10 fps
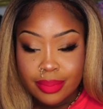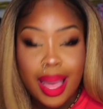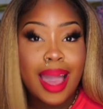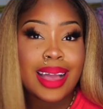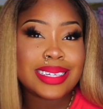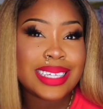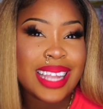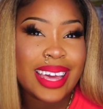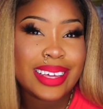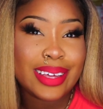actually
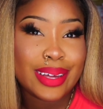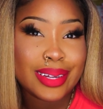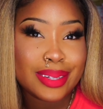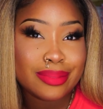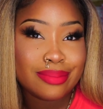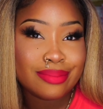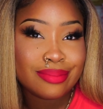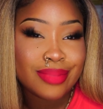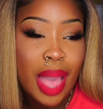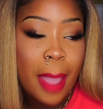like it.
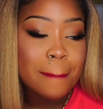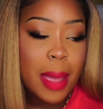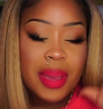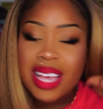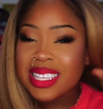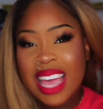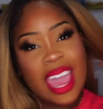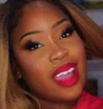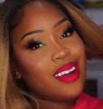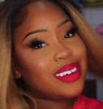Maybe because the
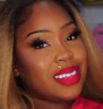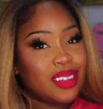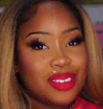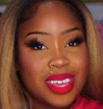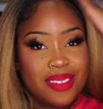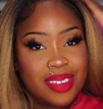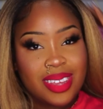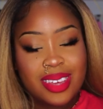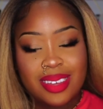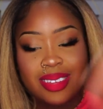hair is also giving
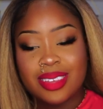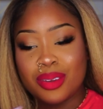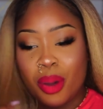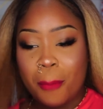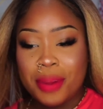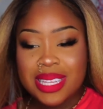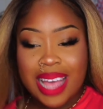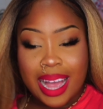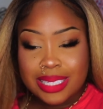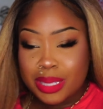it, you know, but it's
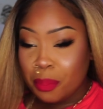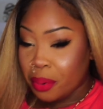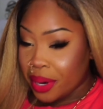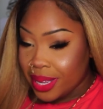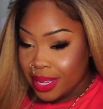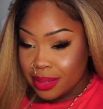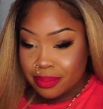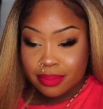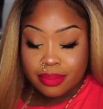actually pretty.